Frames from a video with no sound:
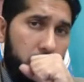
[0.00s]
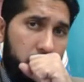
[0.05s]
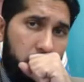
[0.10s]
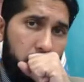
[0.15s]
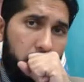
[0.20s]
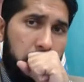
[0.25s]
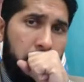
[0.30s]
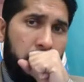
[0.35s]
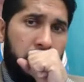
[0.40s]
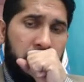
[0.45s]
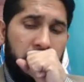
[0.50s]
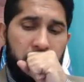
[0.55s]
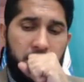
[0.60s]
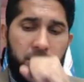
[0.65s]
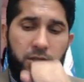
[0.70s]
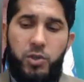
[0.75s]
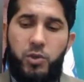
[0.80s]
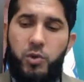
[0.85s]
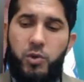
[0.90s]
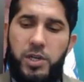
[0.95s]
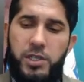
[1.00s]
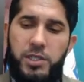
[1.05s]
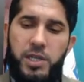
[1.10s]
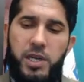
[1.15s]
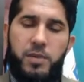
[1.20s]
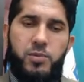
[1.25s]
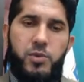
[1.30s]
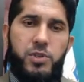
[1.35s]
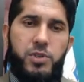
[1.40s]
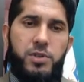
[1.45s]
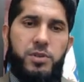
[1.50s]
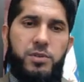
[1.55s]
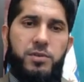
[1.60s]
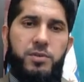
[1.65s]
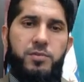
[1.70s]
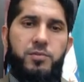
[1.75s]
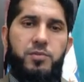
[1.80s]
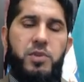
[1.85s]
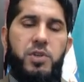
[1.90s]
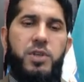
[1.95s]
the correct
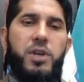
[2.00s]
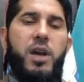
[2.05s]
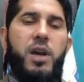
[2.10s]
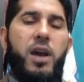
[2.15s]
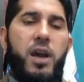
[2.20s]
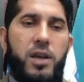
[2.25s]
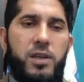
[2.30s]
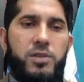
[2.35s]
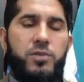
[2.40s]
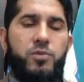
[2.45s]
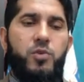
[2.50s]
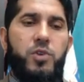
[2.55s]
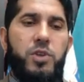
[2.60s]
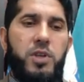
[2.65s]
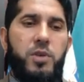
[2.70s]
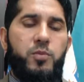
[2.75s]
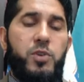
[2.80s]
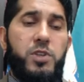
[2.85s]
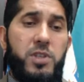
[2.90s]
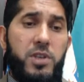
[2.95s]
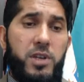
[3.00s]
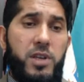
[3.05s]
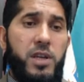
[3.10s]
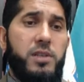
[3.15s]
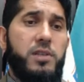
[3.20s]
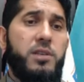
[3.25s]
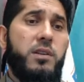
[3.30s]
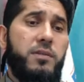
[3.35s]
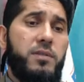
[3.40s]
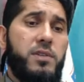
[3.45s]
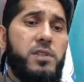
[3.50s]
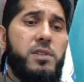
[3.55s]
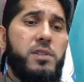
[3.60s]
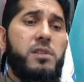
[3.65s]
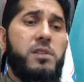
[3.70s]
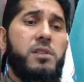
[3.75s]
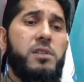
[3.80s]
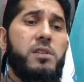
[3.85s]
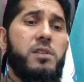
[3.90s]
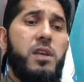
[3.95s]
option because we need present continuous
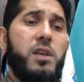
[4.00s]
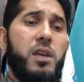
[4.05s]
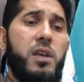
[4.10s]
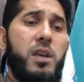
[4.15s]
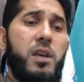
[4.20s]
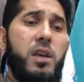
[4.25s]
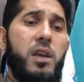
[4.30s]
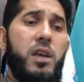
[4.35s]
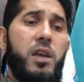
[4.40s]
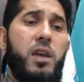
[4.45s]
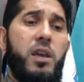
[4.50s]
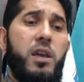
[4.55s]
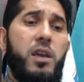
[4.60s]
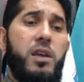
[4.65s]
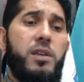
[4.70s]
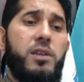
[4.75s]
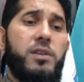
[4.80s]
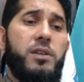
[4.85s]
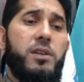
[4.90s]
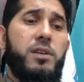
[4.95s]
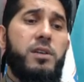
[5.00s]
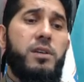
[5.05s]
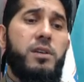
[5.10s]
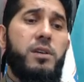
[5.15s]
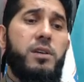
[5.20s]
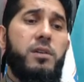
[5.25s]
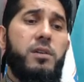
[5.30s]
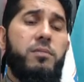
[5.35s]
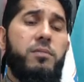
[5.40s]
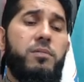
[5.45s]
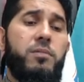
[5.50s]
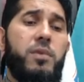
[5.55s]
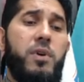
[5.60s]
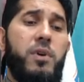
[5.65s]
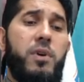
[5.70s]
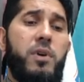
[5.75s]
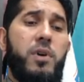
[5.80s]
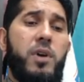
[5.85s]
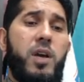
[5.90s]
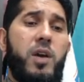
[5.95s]
tense, and
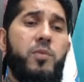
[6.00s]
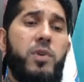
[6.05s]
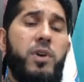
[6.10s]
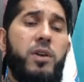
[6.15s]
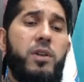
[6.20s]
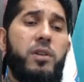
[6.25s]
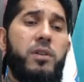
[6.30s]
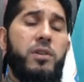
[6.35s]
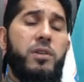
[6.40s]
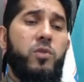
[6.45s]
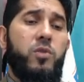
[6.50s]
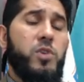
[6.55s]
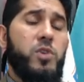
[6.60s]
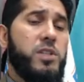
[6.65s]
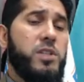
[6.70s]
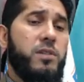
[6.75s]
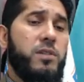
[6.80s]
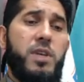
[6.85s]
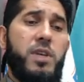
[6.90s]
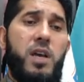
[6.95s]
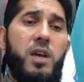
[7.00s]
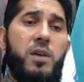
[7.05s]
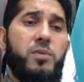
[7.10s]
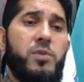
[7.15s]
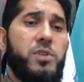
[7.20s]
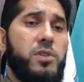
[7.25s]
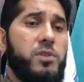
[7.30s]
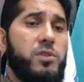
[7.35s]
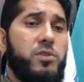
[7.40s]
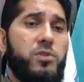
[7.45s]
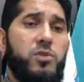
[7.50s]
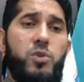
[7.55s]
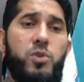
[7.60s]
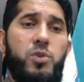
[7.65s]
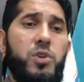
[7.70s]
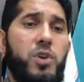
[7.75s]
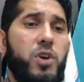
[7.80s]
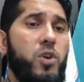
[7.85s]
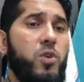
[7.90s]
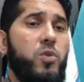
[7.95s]
the rest of the options
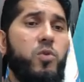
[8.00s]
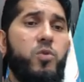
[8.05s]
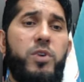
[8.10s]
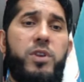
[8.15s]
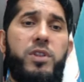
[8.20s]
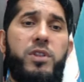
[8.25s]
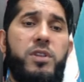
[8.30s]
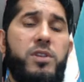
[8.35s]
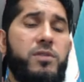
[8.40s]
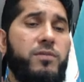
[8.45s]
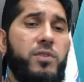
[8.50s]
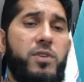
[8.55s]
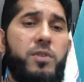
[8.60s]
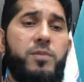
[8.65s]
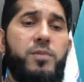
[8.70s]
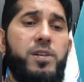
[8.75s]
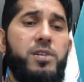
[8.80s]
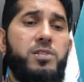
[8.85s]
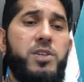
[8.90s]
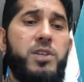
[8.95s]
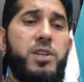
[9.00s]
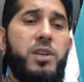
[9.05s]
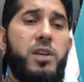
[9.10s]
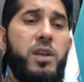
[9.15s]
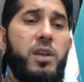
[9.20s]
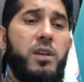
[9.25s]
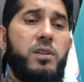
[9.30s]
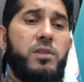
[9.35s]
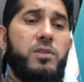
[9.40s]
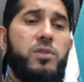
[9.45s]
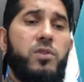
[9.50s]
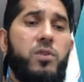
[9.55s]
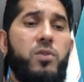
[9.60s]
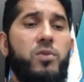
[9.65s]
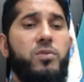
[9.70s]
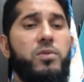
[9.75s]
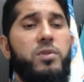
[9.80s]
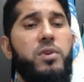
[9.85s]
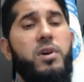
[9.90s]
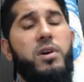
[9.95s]
don't go with this verb ing.
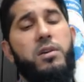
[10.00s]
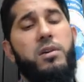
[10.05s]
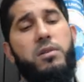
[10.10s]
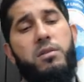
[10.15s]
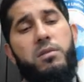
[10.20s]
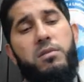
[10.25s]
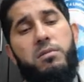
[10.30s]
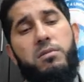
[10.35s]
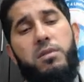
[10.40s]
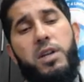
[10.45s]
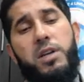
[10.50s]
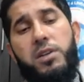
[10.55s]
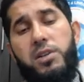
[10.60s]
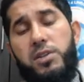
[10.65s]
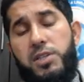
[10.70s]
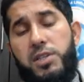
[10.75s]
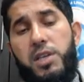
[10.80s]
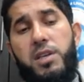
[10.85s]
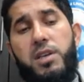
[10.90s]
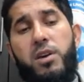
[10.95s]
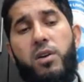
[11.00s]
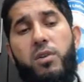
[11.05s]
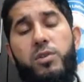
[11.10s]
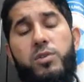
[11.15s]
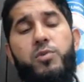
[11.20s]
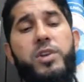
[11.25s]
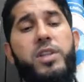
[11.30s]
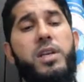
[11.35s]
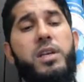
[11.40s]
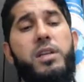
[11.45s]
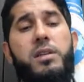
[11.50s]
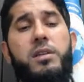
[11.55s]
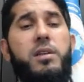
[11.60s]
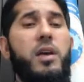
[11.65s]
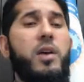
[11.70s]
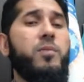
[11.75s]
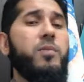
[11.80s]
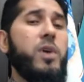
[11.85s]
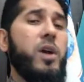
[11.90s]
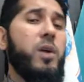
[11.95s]
So letter C goes with it.
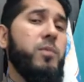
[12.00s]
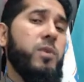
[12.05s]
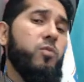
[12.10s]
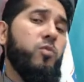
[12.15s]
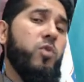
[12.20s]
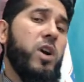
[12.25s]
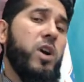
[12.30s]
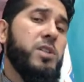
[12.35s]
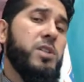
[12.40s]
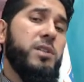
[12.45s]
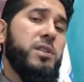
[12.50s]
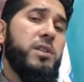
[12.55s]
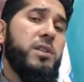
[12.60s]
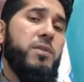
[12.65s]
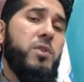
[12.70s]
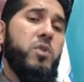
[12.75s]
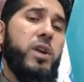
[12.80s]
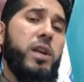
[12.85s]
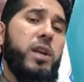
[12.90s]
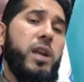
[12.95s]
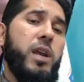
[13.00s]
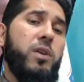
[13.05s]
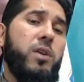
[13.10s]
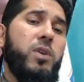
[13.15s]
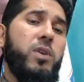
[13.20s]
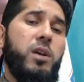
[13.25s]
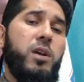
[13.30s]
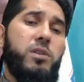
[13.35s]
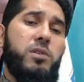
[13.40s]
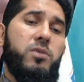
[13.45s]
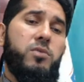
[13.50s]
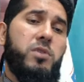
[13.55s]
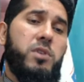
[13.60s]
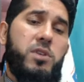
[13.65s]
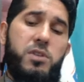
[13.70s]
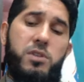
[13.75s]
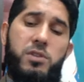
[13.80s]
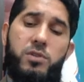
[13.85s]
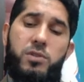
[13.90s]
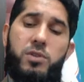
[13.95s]
I'm watching TV right now, so
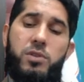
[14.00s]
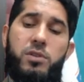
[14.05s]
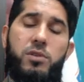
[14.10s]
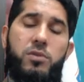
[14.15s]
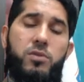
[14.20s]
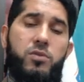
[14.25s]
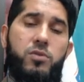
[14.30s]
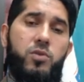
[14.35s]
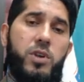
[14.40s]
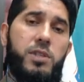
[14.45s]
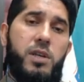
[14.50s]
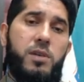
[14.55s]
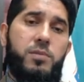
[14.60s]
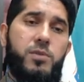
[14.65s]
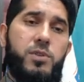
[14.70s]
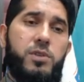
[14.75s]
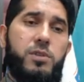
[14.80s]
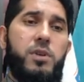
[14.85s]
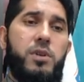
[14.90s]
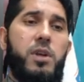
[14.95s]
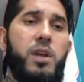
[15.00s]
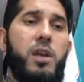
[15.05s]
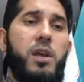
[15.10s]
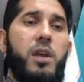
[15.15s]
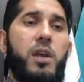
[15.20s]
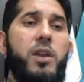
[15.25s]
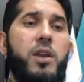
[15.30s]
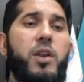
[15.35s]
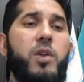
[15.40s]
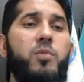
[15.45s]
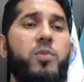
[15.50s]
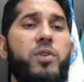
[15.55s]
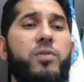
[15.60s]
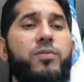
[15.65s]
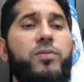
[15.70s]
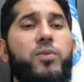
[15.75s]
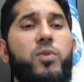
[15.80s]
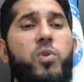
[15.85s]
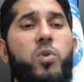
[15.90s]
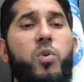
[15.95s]
this is the correct option. Number
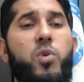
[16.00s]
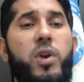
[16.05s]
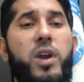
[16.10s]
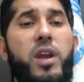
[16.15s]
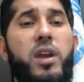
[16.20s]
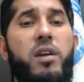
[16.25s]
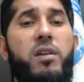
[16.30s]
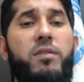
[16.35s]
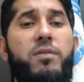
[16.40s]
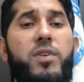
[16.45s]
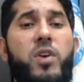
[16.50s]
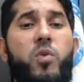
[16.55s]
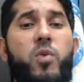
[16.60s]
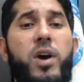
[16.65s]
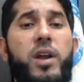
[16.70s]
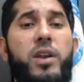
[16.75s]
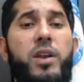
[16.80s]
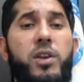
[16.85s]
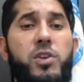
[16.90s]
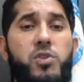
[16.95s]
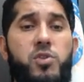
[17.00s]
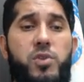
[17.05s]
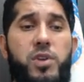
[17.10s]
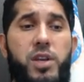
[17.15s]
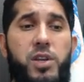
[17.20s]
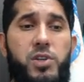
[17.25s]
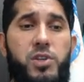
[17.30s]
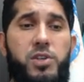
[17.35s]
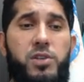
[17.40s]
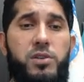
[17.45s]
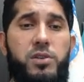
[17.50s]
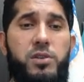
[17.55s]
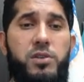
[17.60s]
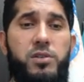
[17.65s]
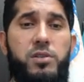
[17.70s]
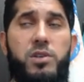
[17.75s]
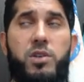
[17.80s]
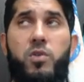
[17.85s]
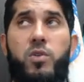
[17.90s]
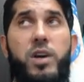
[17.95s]
four, everyone education.
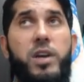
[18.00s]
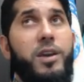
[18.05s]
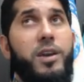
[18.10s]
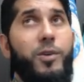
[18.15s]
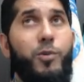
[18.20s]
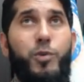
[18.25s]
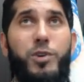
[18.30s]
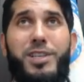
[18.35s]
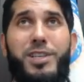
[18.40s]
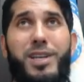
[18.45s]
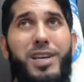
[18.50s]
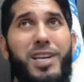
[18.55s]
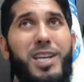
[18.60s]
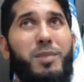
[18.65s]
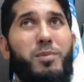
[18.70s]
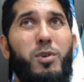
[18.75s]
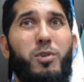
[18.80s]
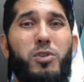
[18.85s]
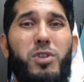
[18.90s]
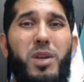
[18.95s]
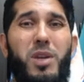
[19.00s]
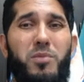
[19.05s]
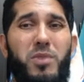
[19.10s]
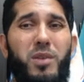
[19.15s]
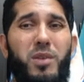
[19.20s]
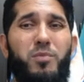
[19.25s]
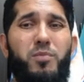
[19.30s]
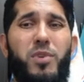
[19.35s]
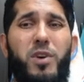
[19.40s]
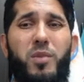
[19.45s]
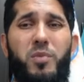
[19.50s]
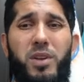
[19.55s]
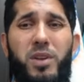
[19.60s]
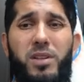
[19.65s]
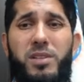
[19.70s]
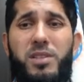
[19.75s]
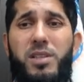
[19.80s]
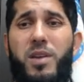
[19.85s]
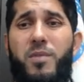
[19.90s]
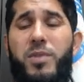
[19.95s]
So again, we talk about something
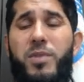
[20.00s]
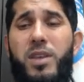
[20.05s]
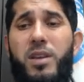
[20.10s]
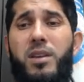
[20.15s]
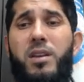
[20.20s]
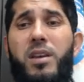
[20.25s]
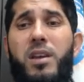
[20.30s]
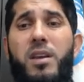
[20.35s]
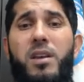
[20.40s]
permanent, something